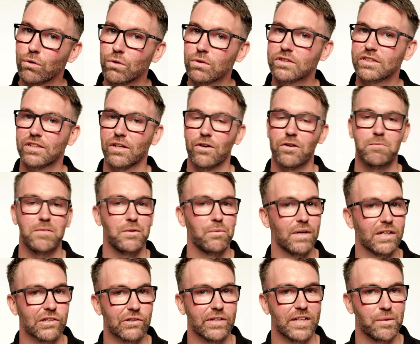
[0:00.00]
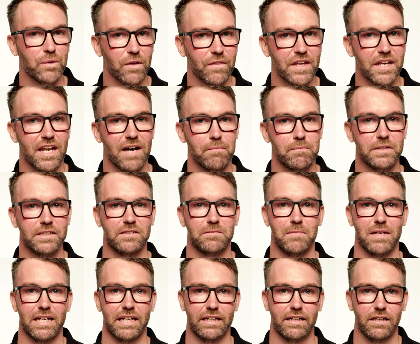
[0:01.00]
also be wondering what the numbers
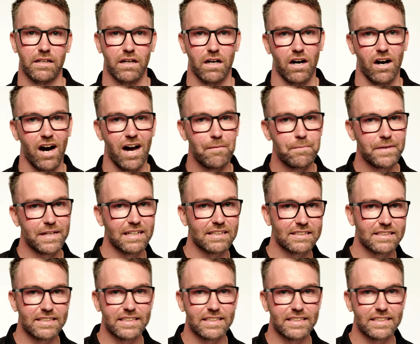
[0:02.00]
mean. IPS